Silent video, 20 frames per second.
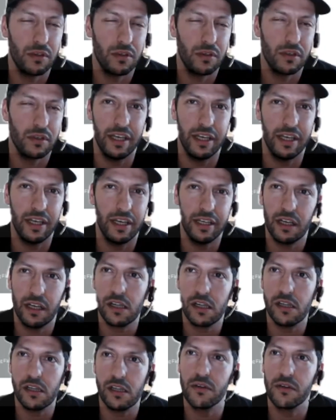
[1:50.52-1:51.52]
we're
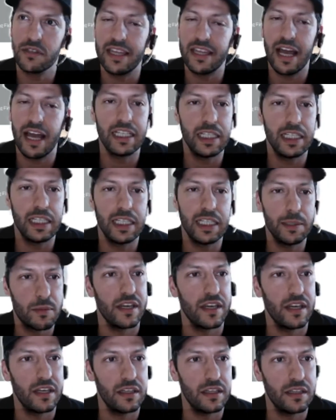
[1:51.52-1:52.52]
like close to
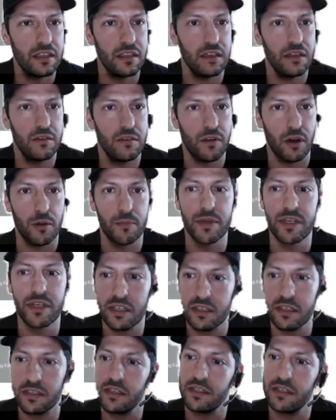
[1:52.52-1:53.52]
ninety percent of
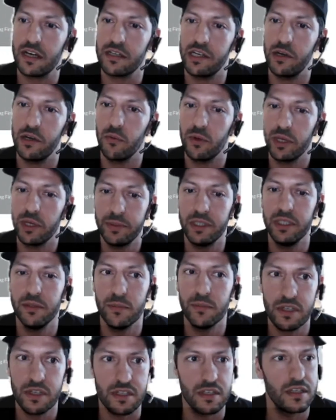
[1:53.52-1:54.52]
our business is actually
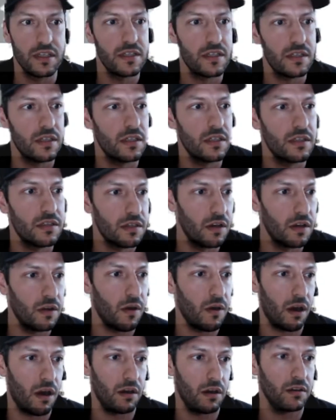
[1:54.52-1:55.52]
repeat business.
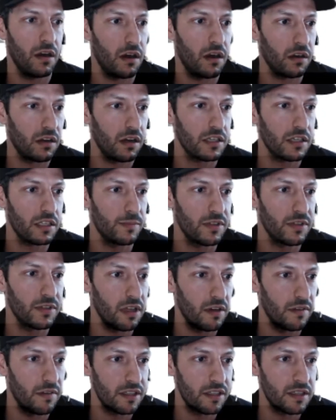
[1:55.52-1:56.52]
So our, our
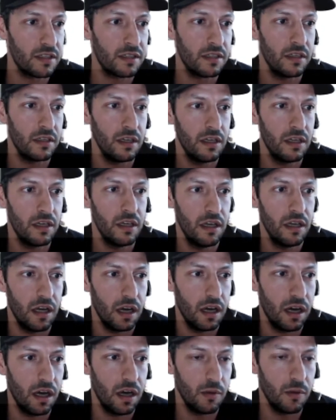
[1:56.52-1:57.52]
customers love us.
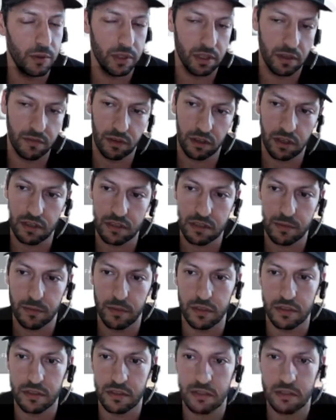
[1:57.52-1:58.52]
Uh, we love our
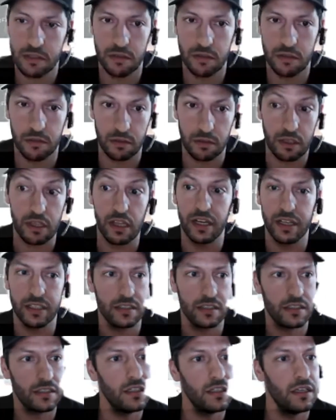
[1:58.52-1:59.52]
customers, our
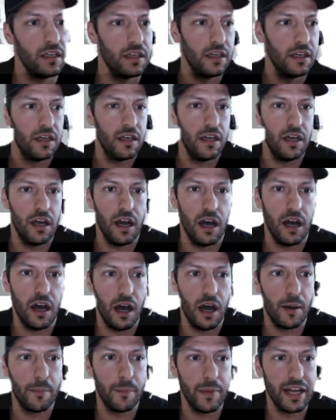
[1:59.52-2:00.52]
clients.
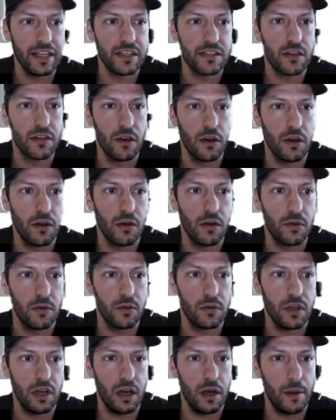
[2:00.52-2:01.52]
Um, and
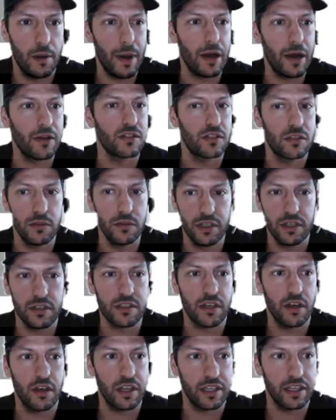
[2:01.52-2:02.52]
so uh, about two
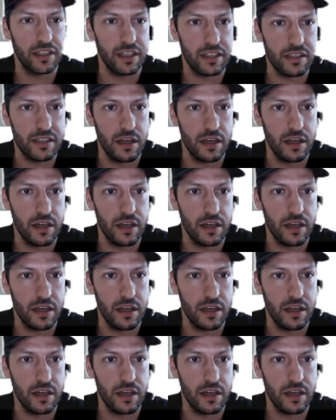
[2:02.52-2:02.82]
years ago, like Nick